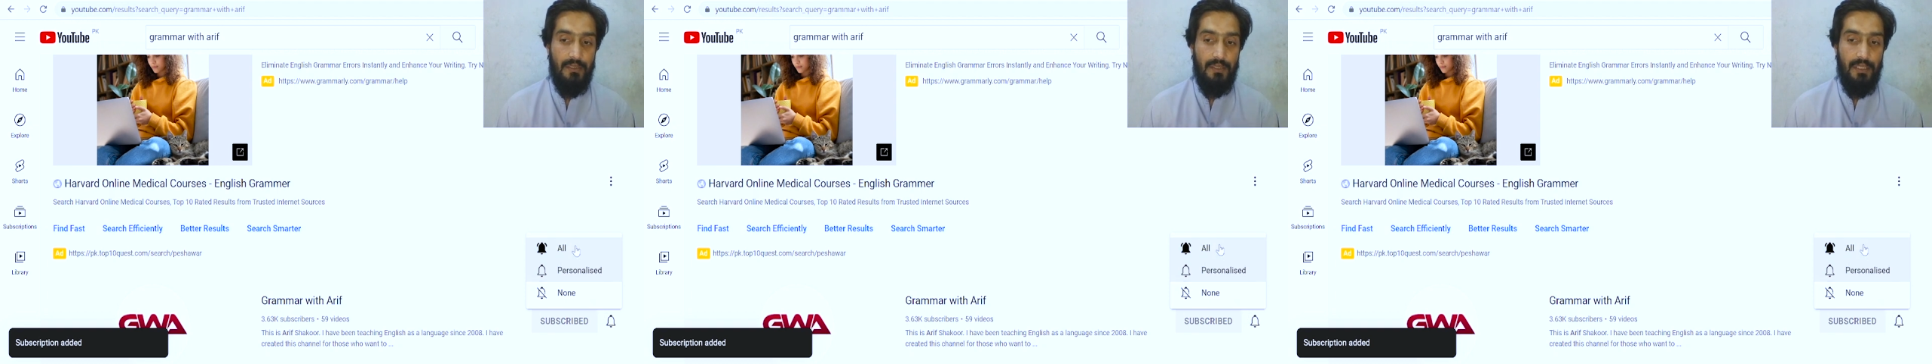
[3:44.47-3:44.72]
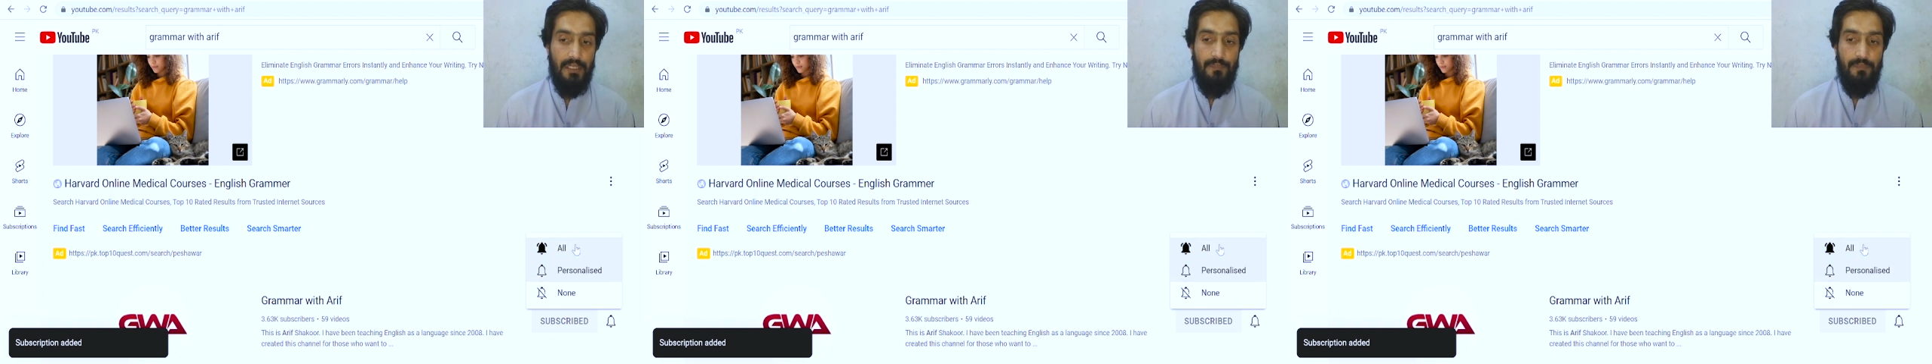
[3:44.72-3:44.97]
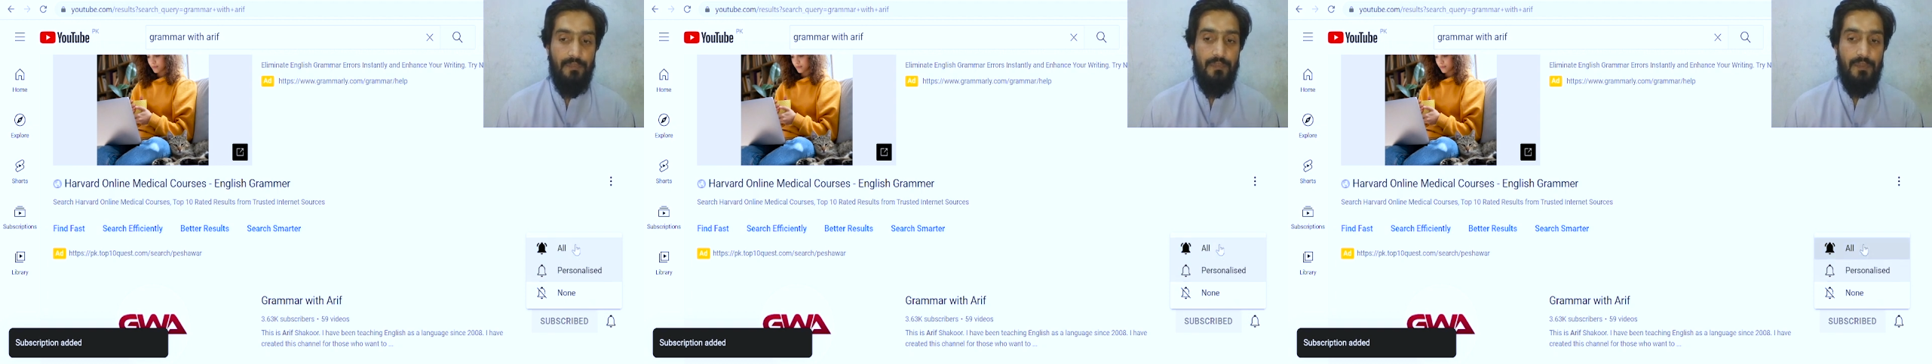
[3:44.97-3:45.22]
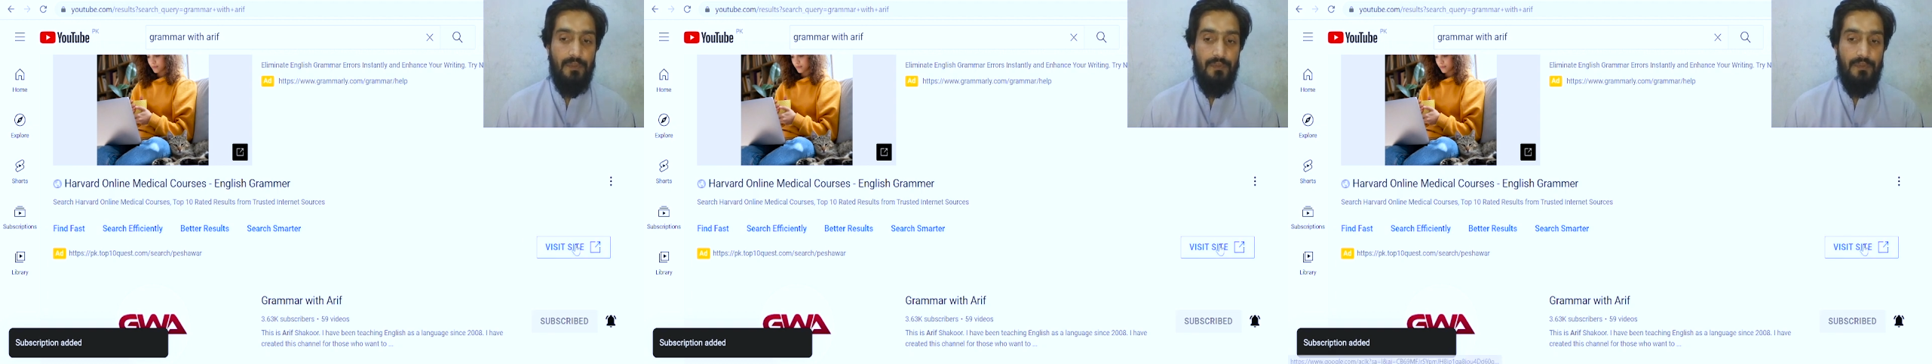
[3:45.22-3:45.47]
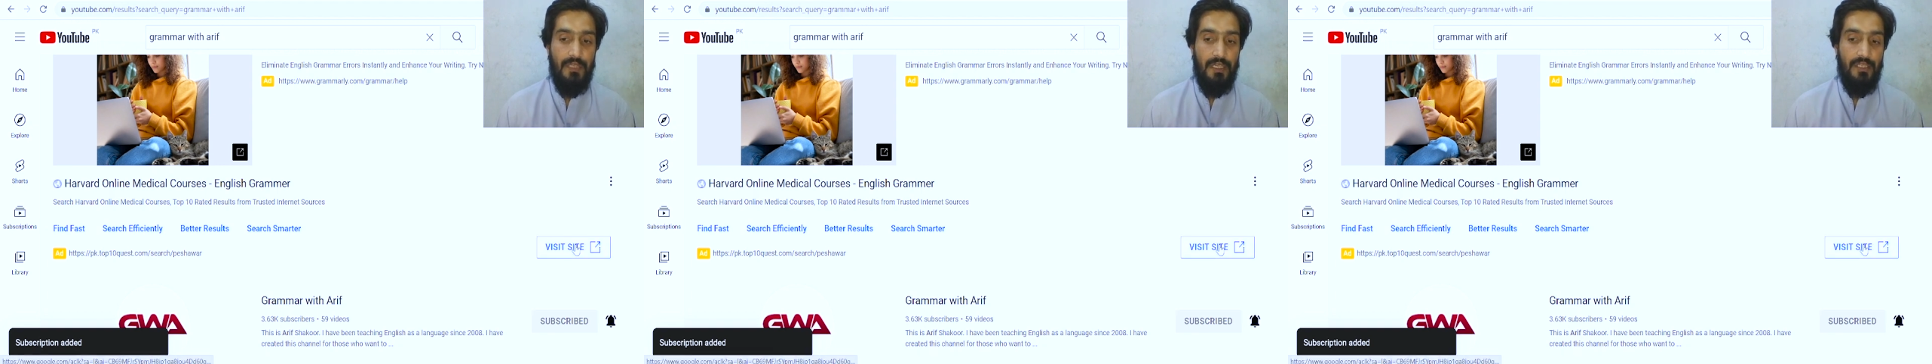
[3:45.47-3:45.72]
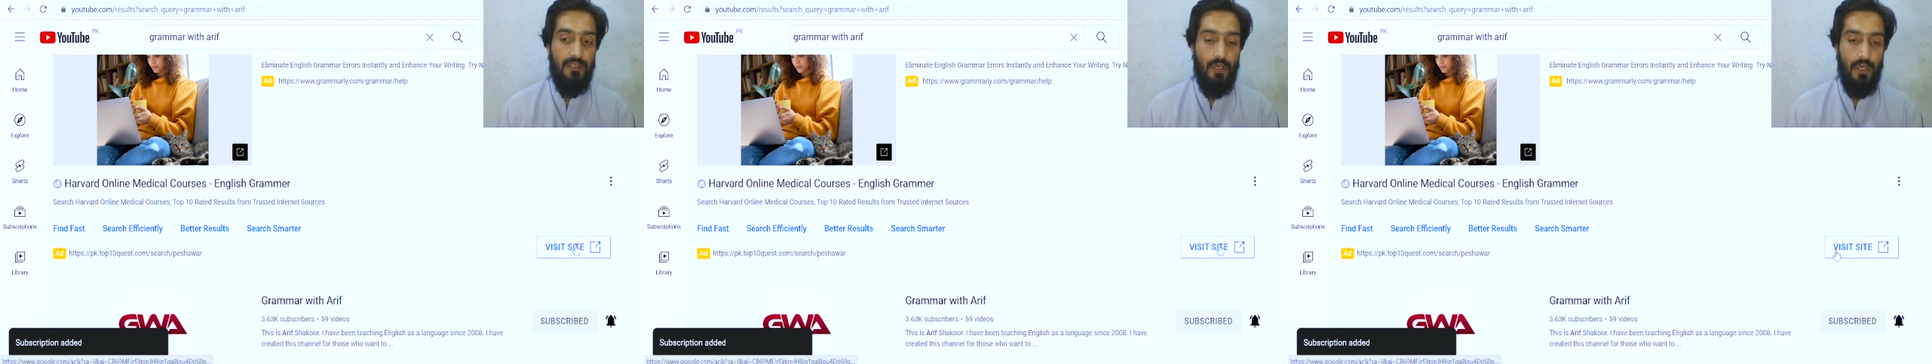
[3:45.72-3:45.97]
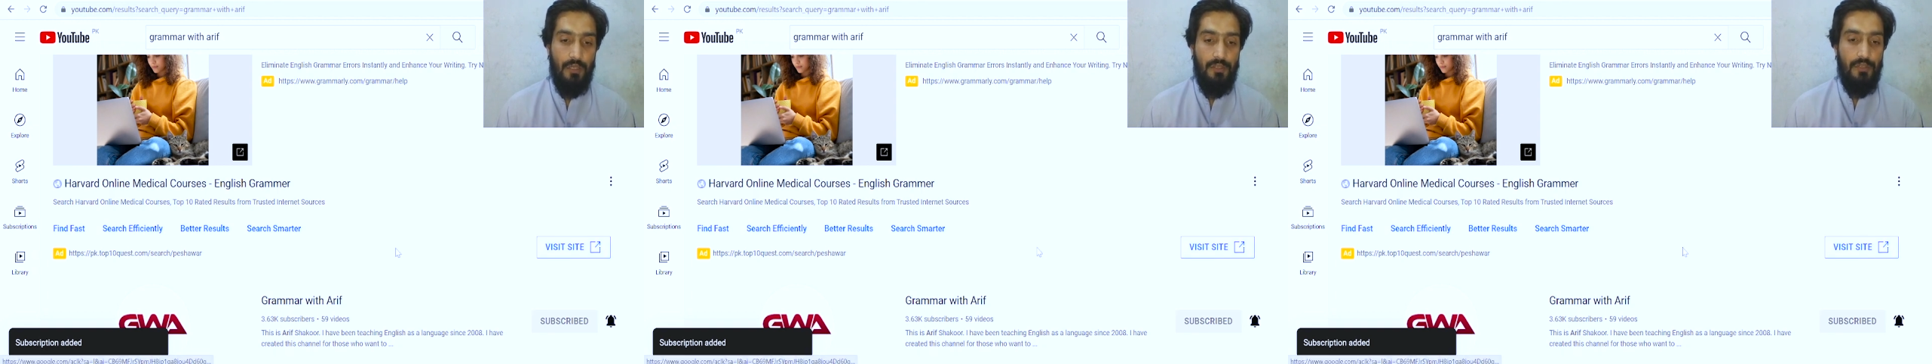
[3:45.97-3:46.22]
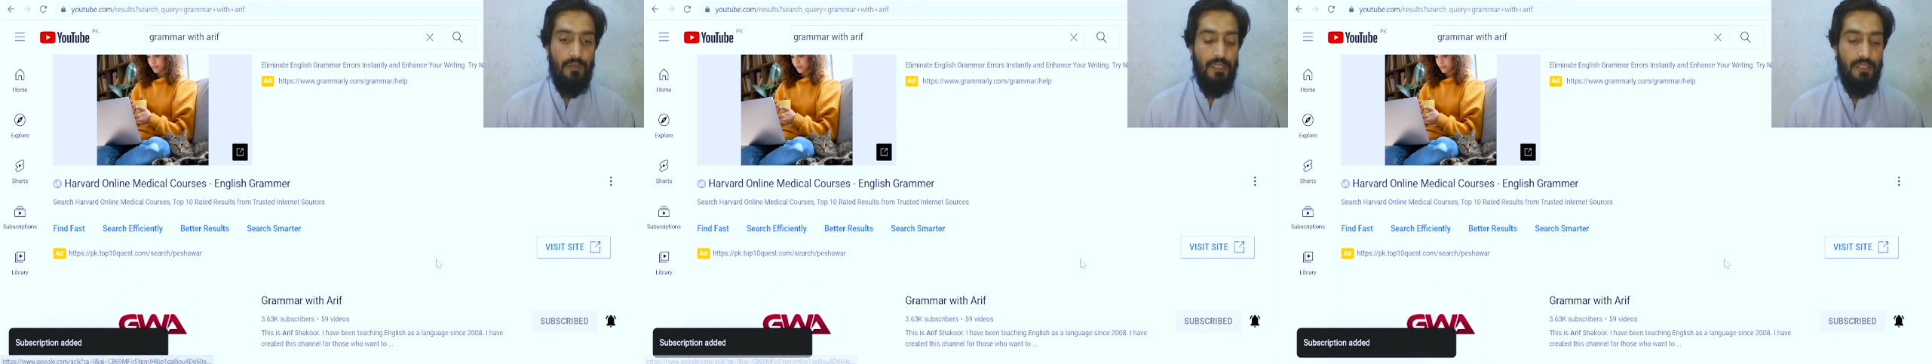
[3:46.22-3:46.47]
Okay, select all
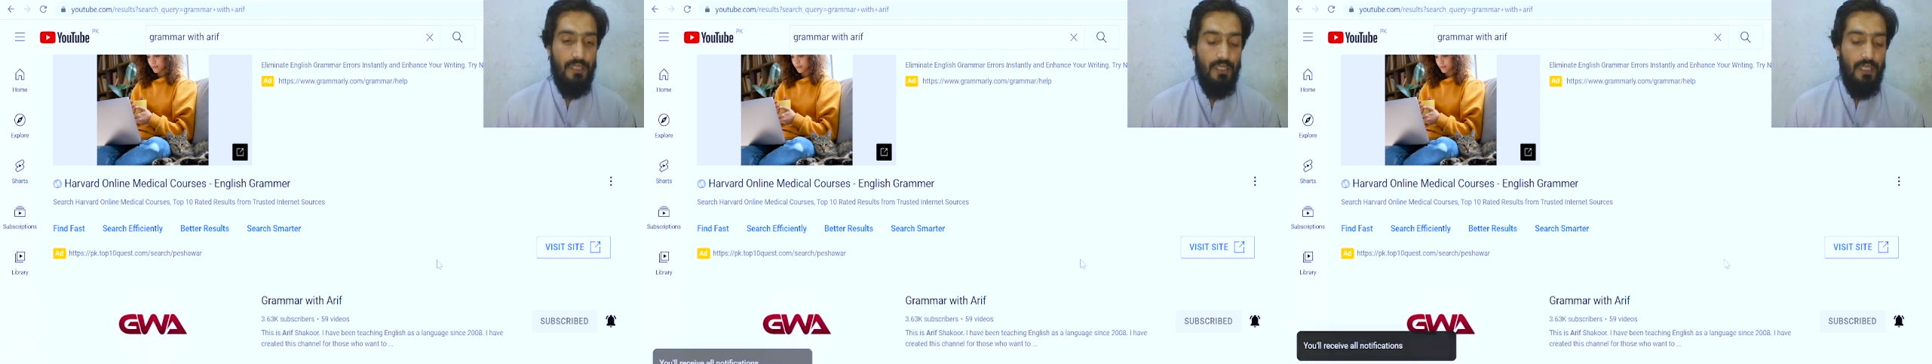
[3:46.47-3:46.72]
so that